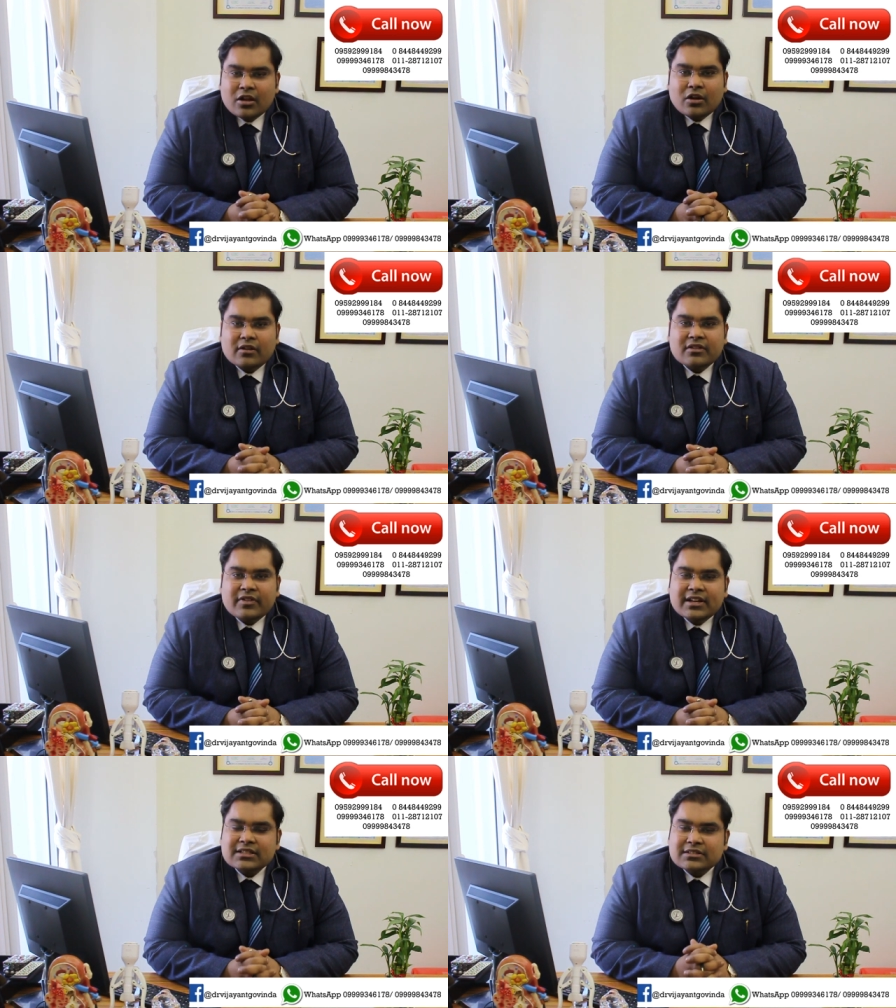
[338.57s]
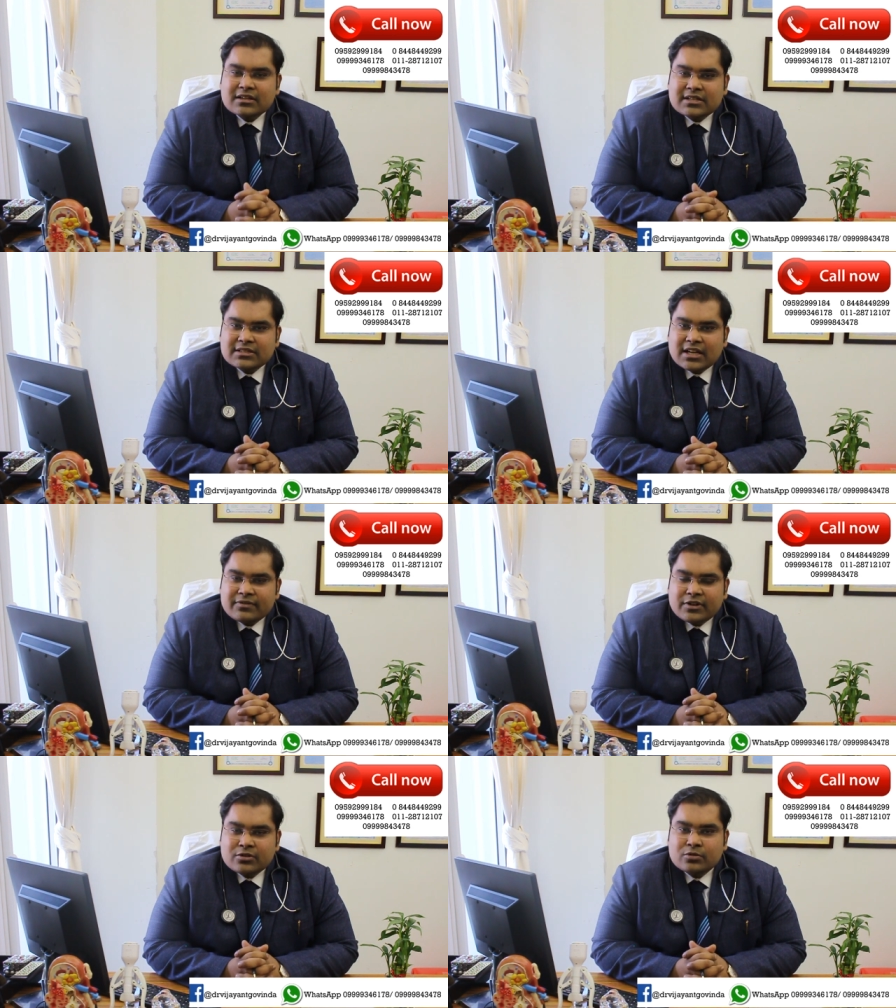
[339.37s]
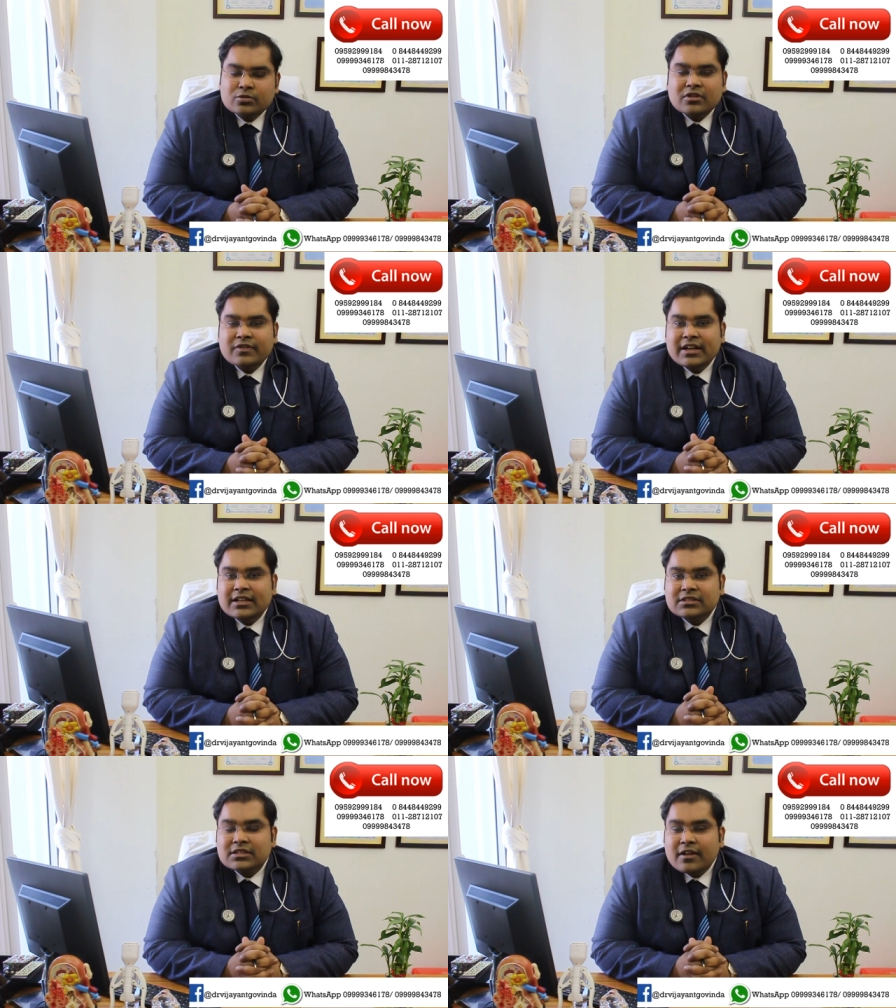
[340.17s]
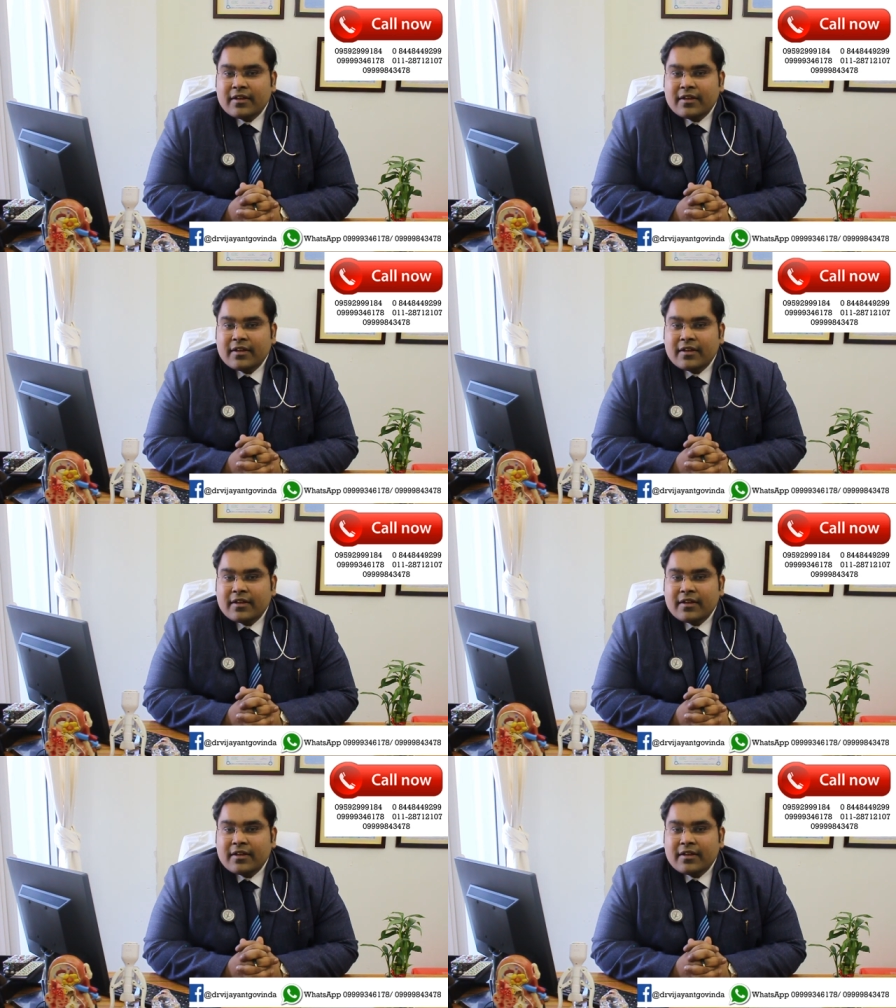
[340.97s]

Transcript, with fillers: of the various surgeries that we do, the various